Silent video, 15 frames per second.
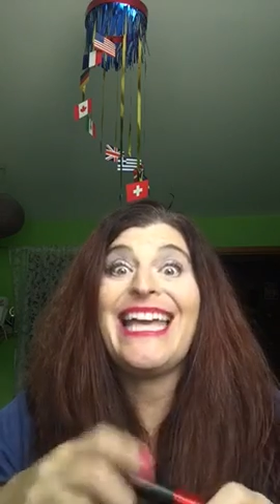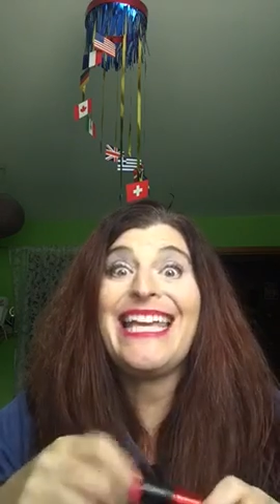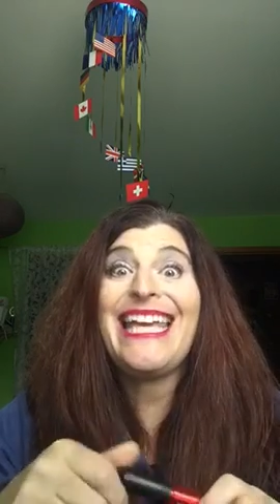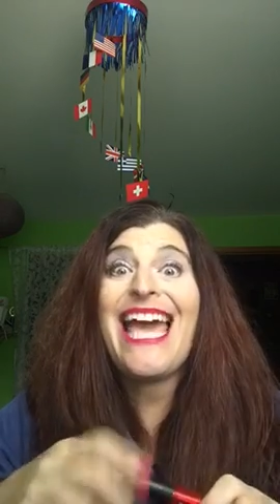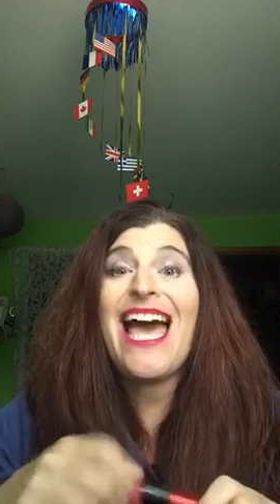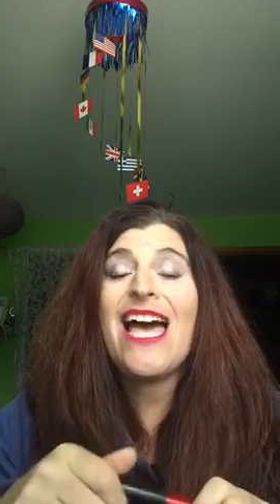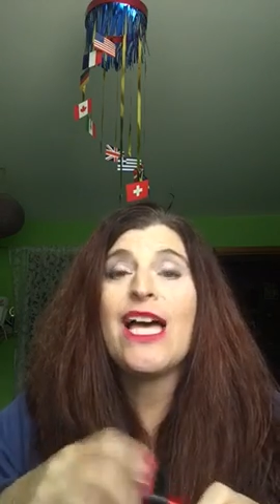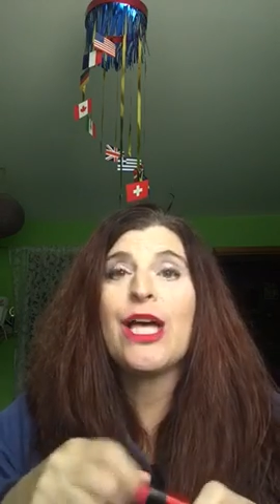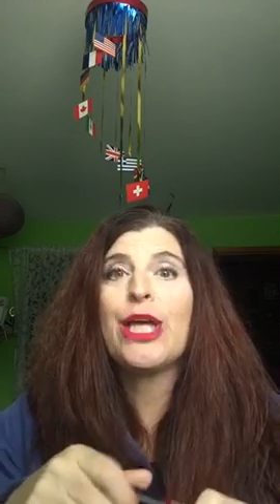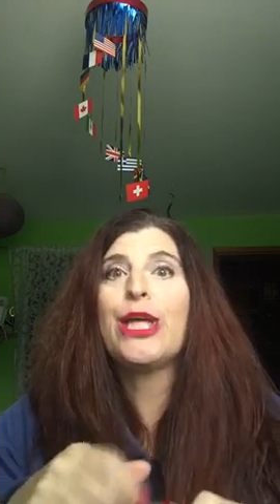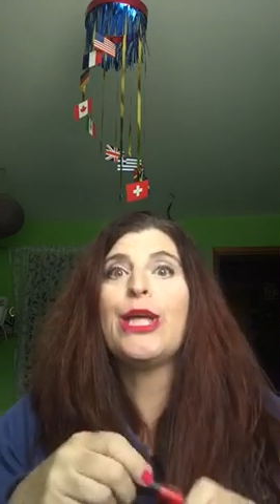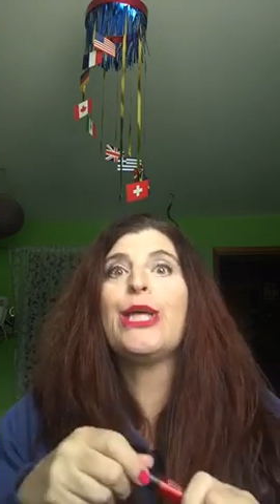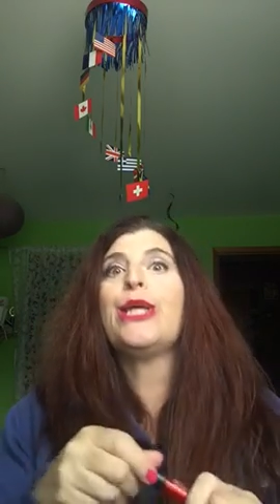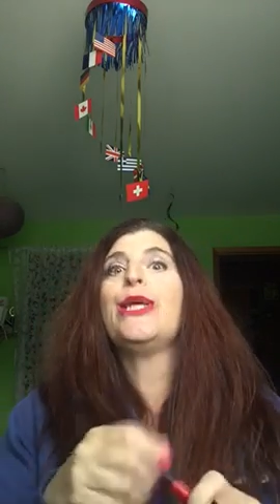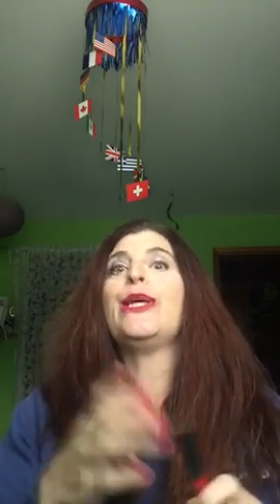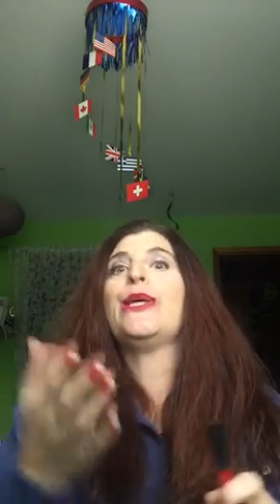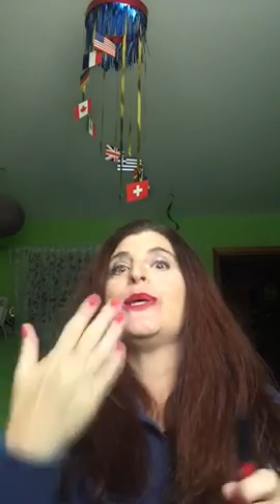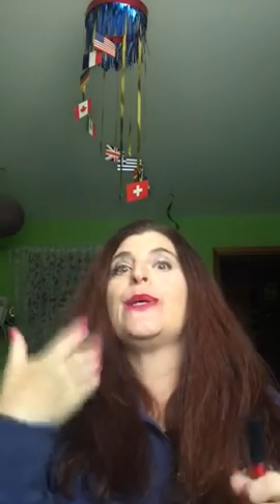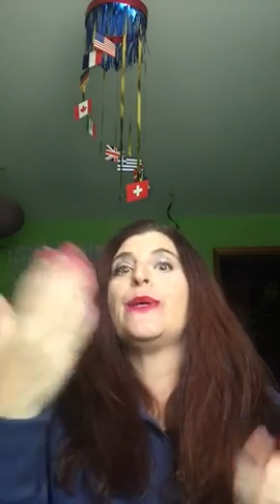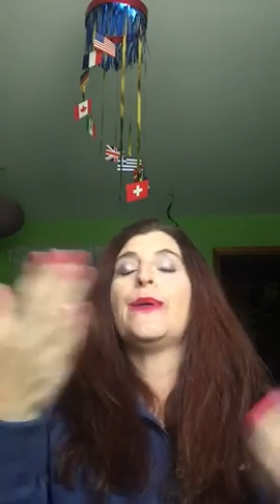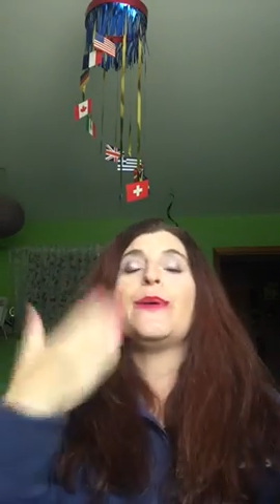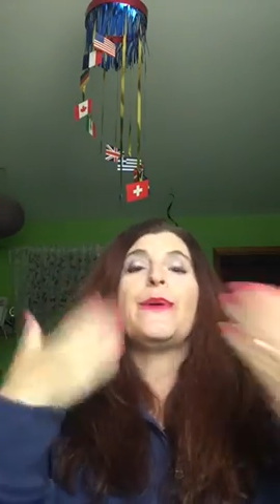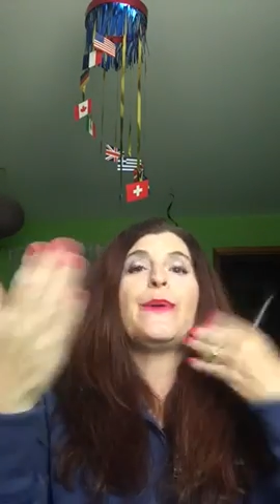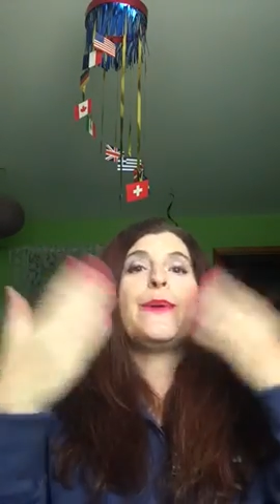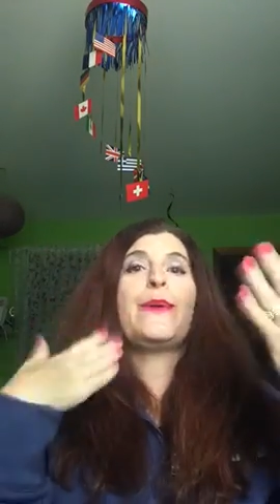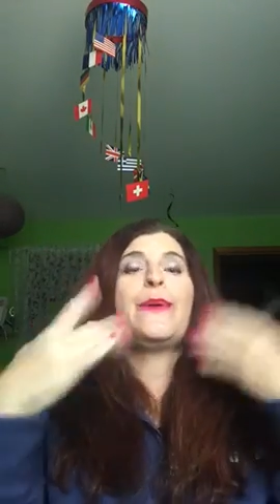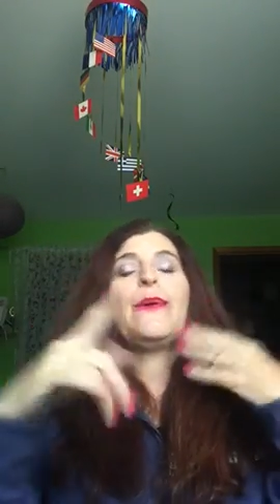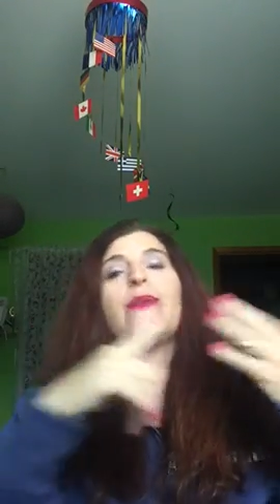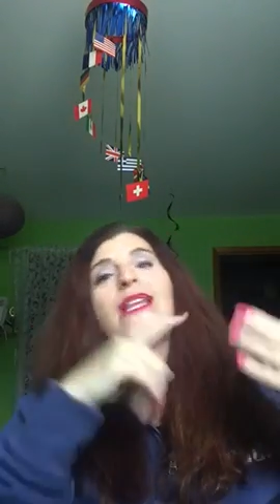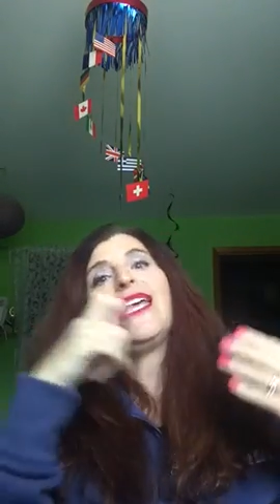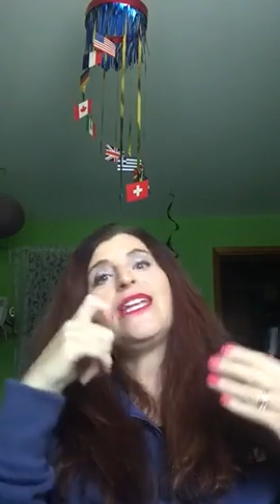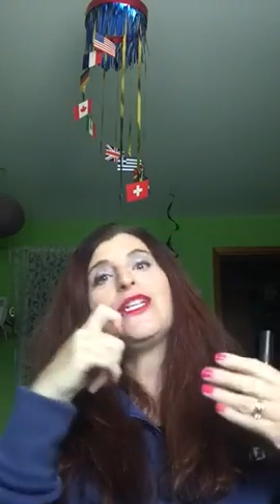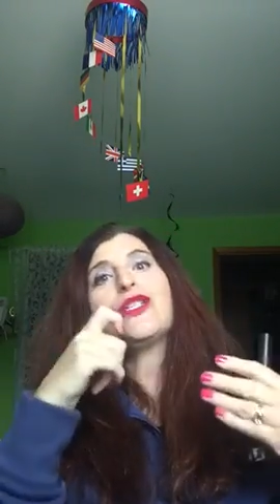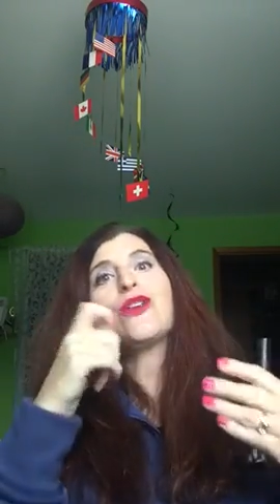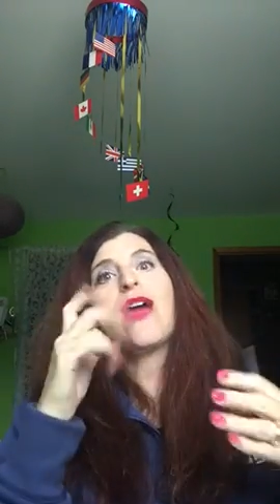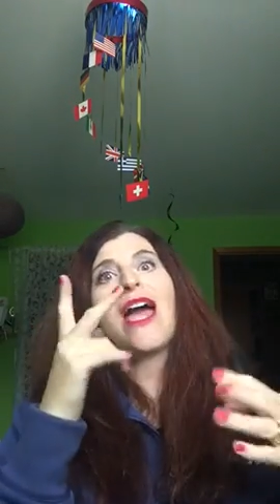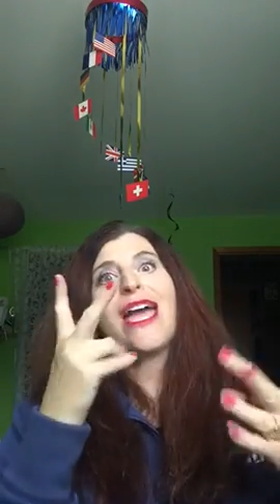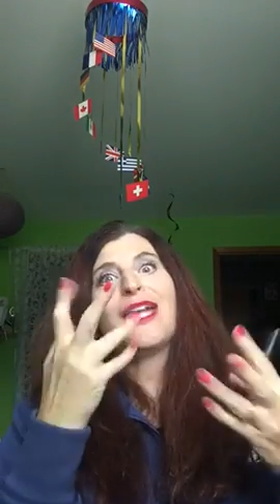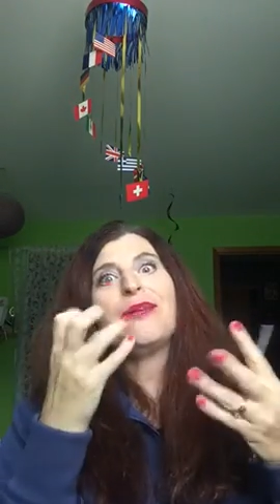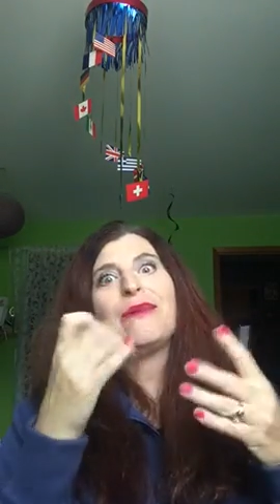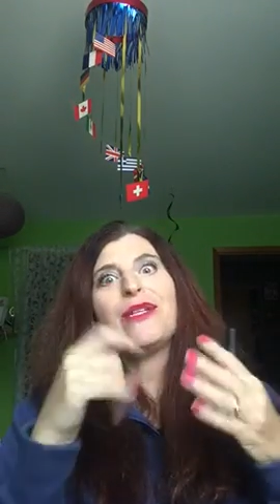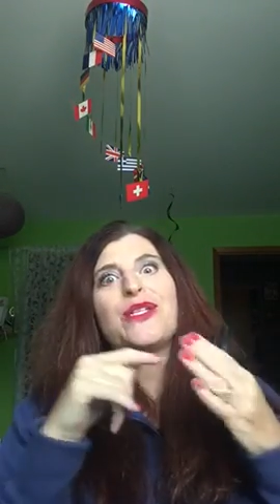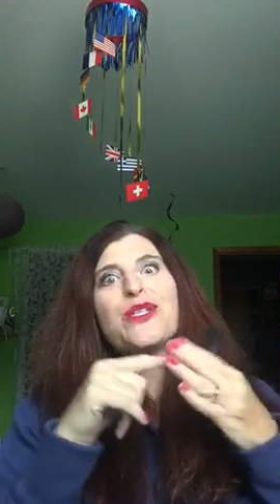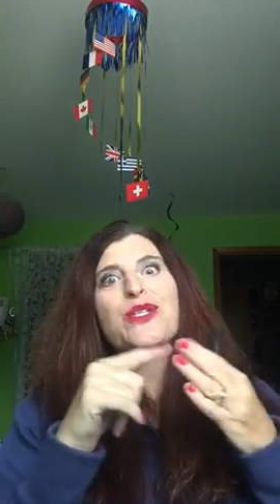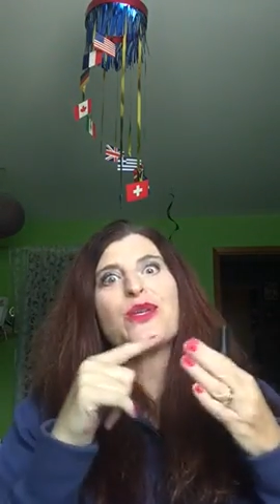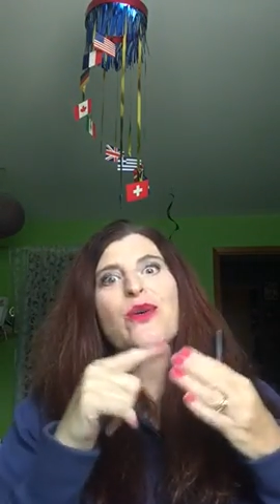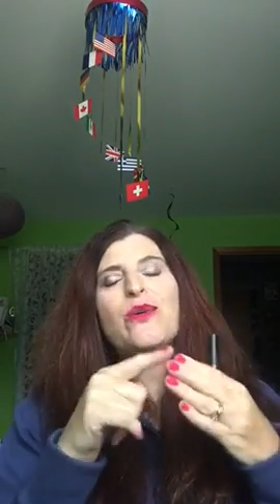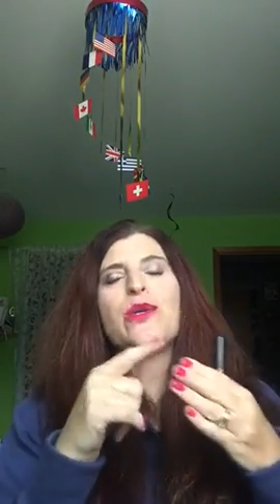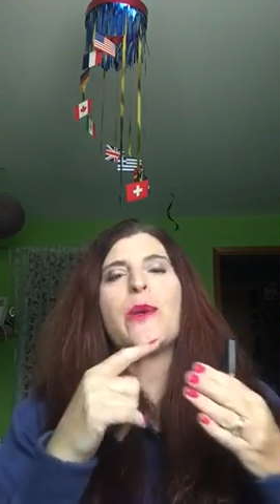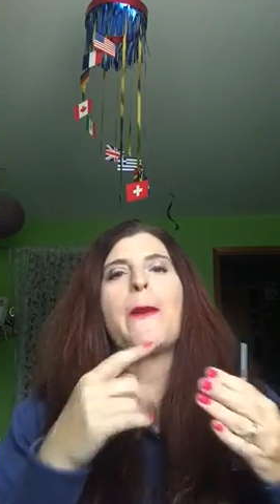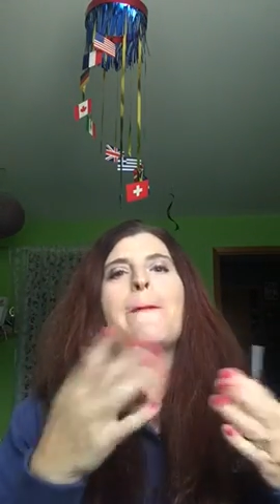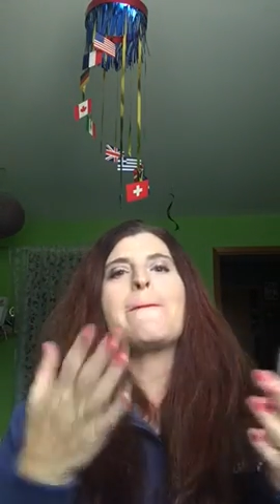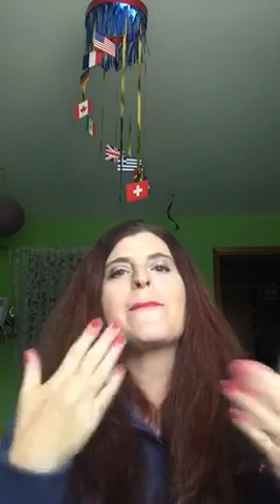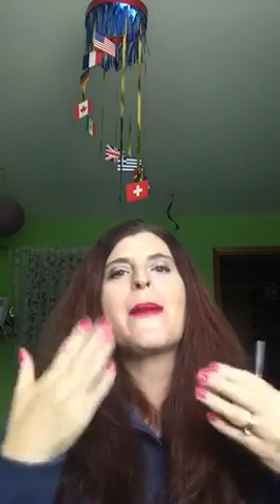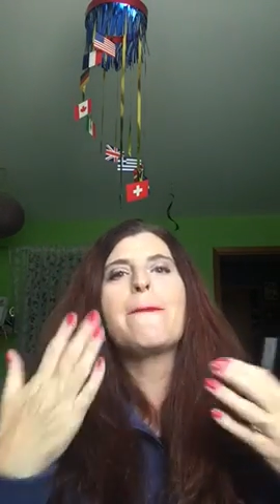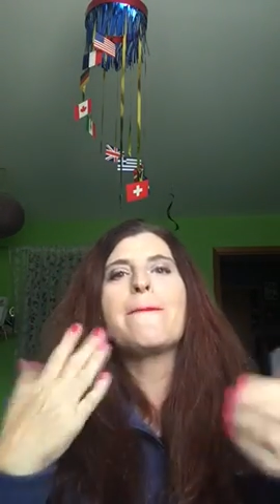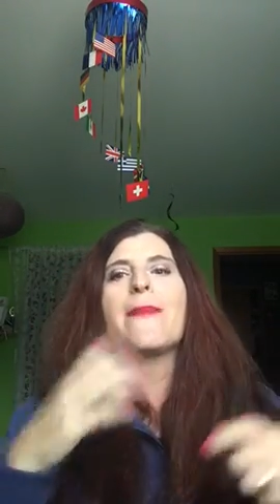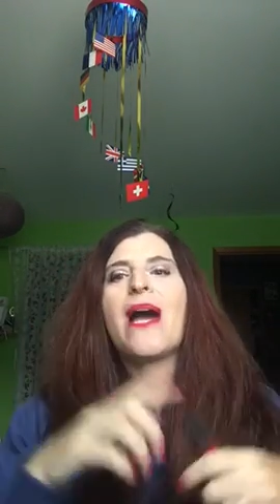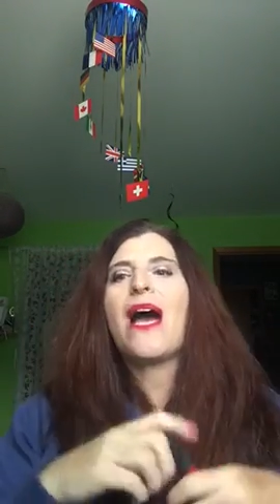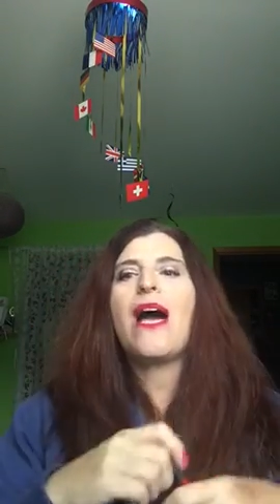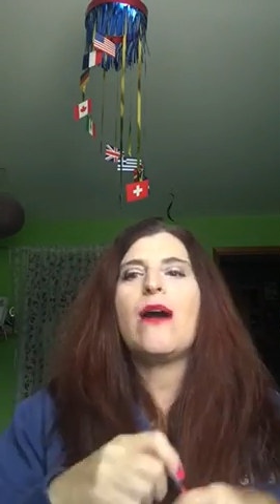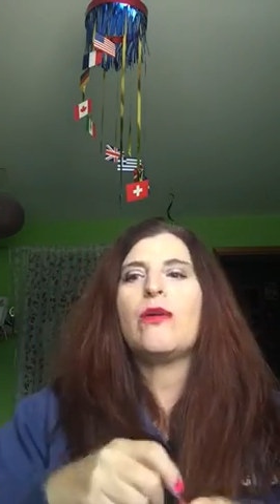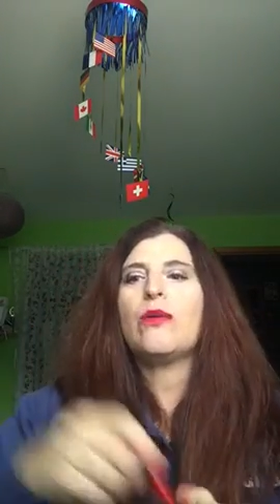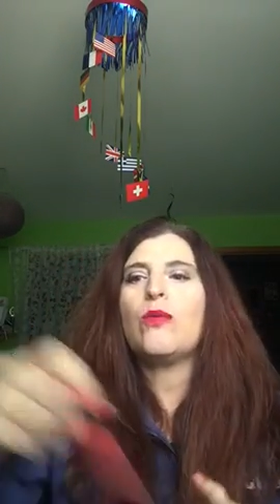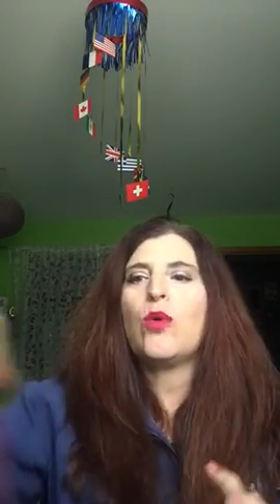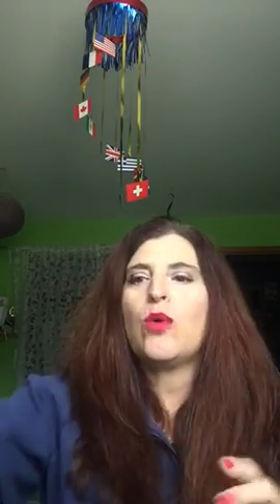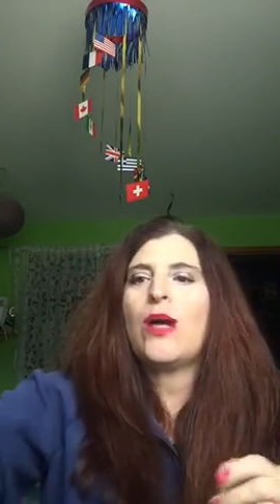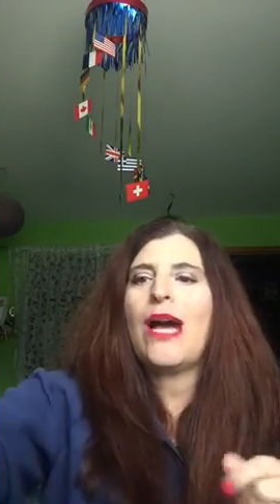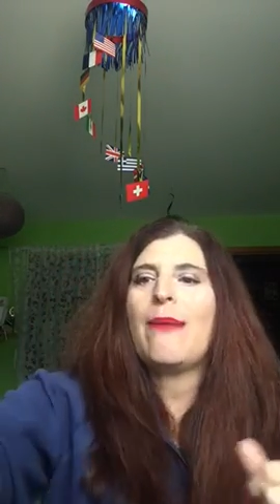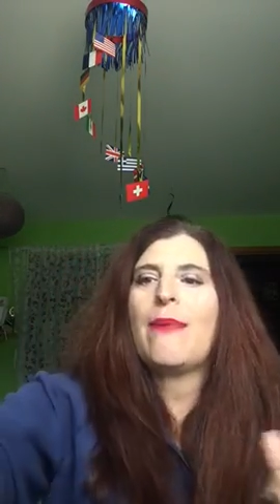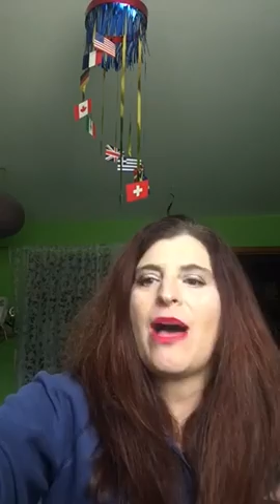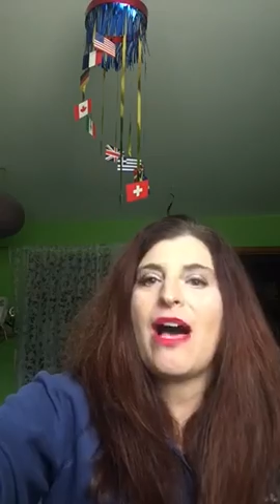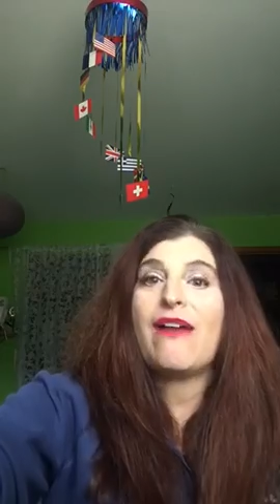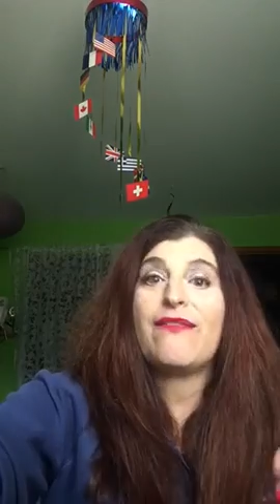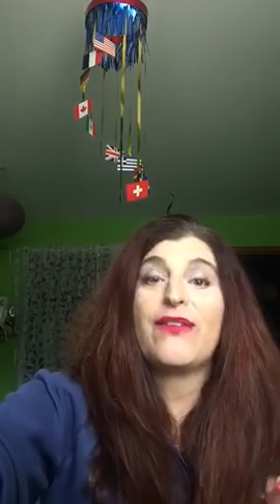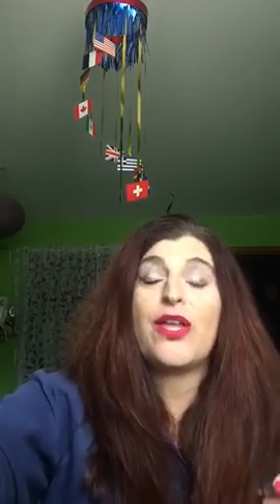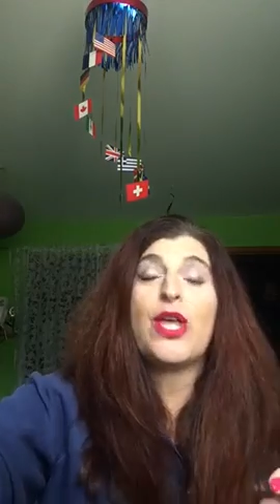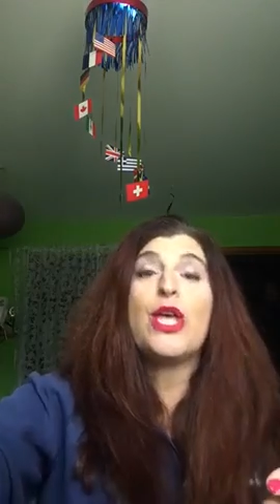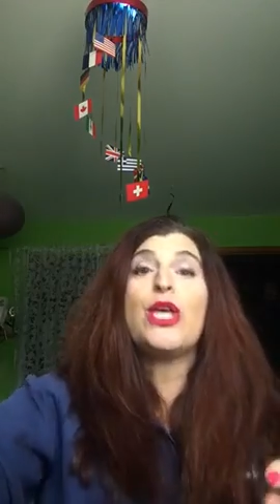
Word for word: Yeah. Let it dry and I want to show you how it won't come off.